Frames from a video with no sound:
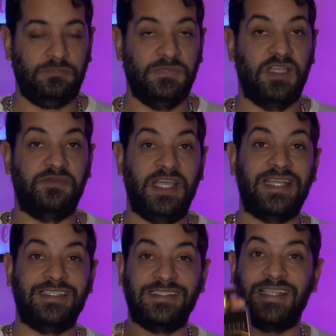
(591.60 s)
If
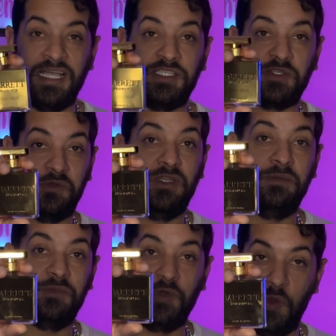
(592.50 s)
that does not
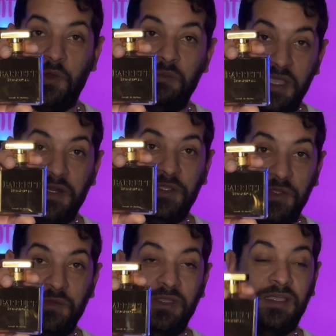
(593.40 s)
scream gourmet to
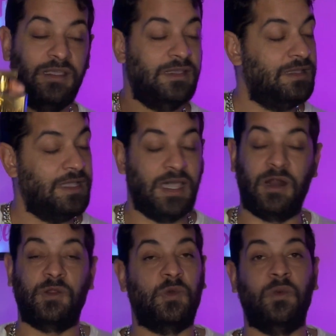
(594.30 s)
you, I
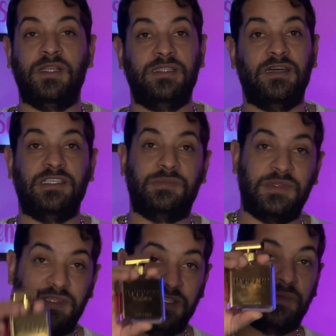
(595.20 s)
don't know what does.
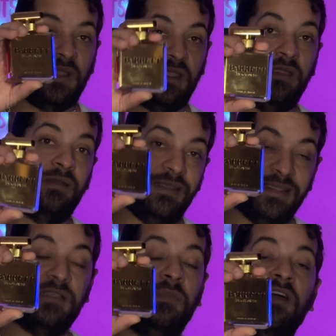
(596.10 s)
But this right here
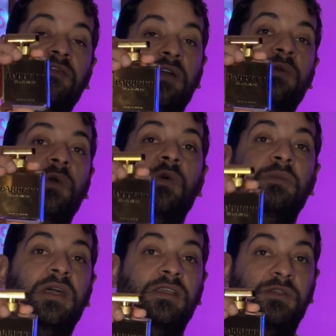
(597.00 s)
is my favorite
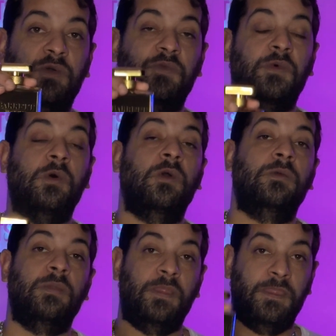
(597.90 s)
gourmet so far
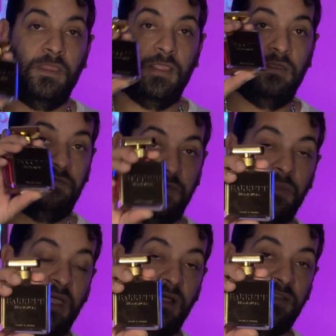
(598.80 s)
from
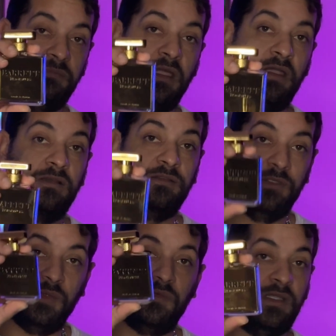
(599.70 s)
the House of Barbe.
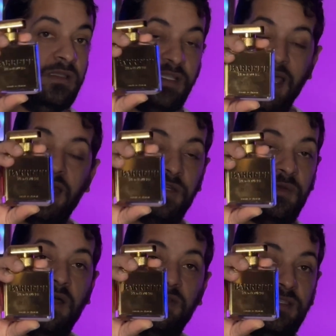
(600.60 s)
You gotta
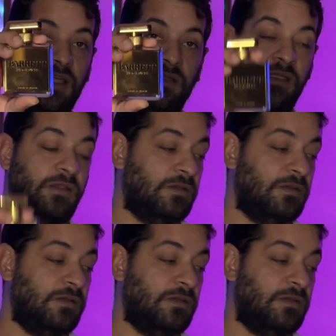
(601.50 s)
try this out here.